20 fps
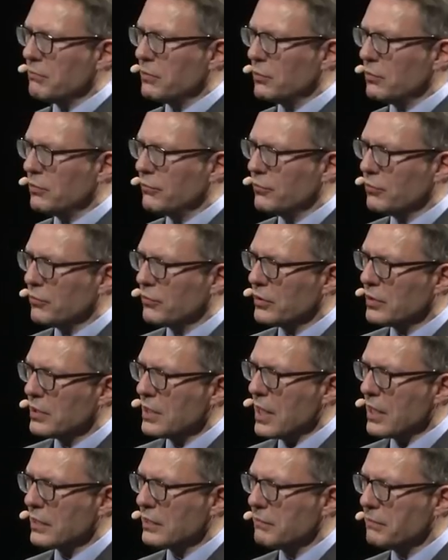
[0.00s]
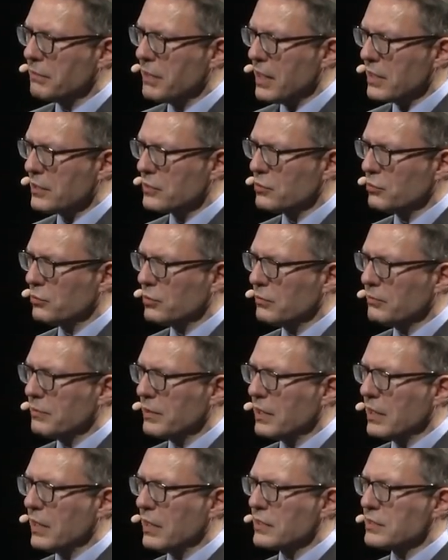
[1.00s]
beautiful the other place will
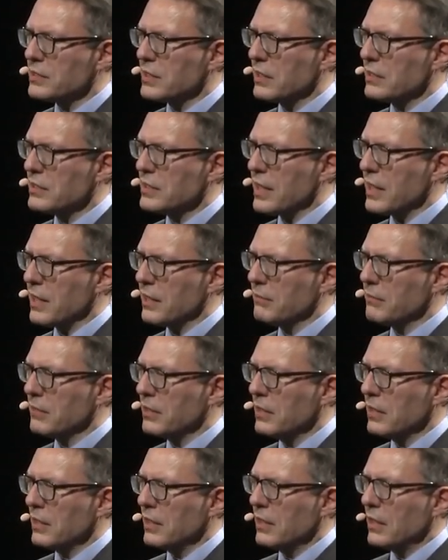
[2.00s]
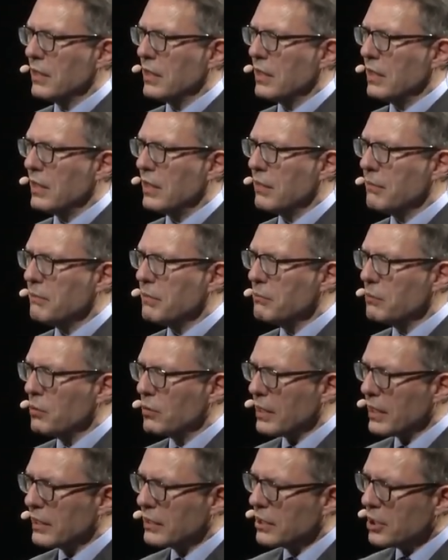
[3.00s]
be at the same time. But
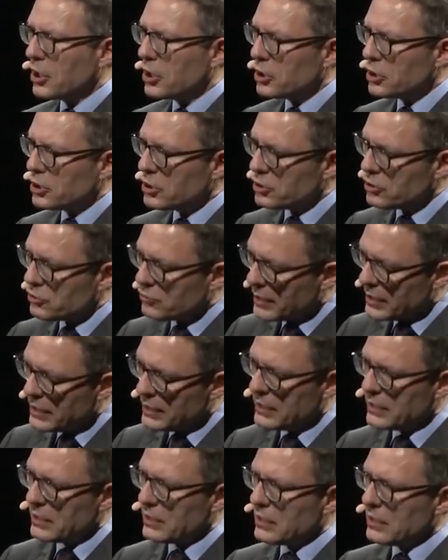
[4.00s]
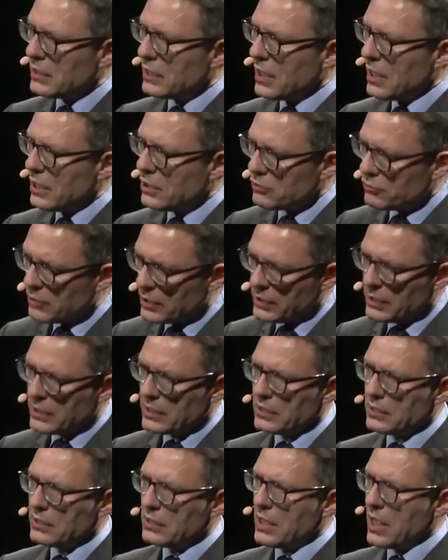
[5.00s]
more like drilling and
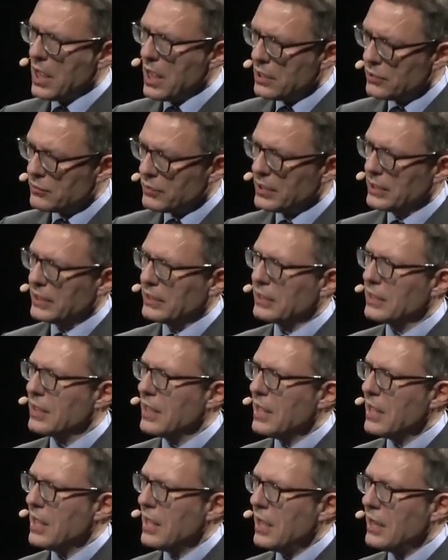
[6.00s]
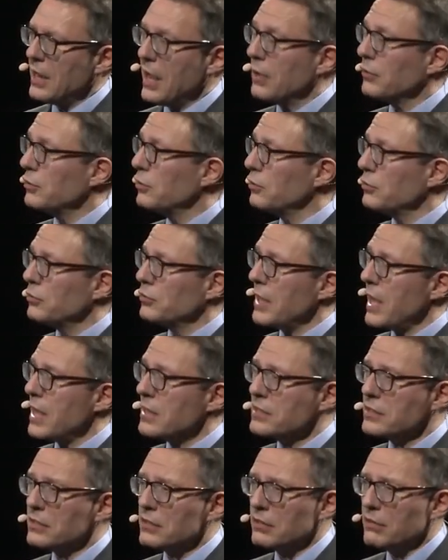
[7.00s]
drilling and drilling. And how do you do
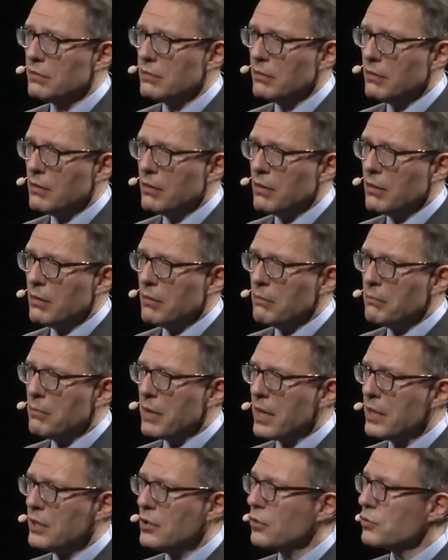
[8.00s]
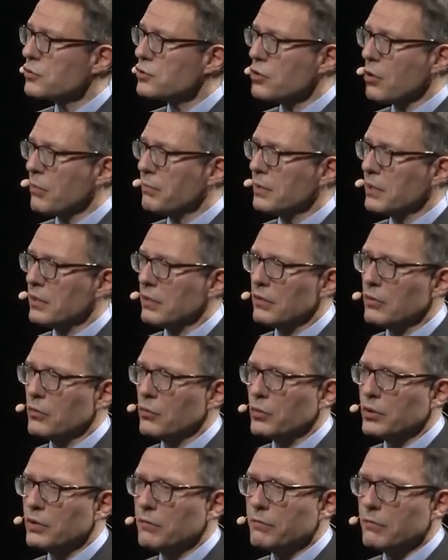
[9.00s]
that? By not stopping
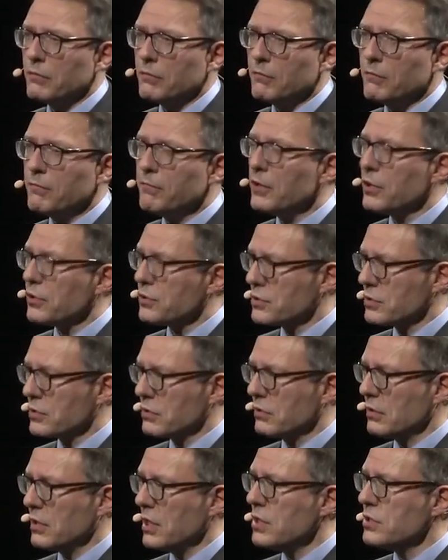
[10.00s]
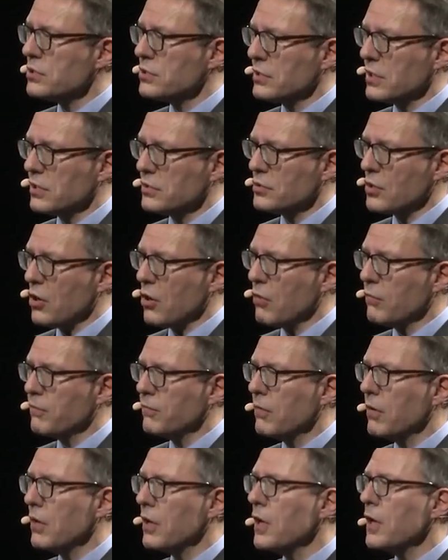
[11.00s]
with the first instance
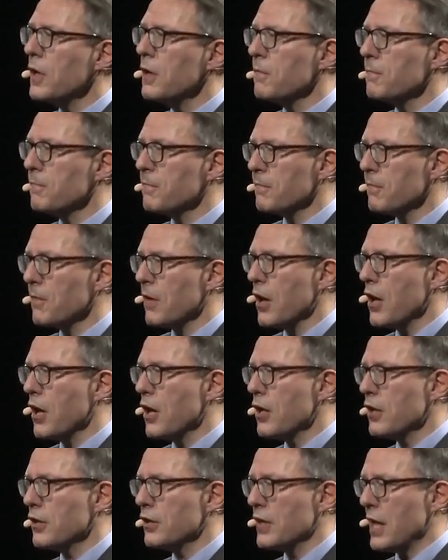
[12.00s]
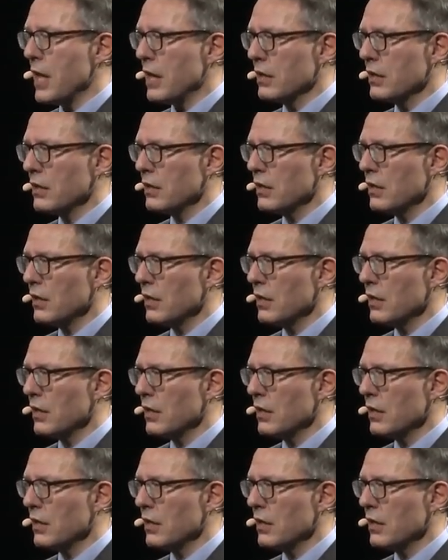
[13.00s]
of if, then.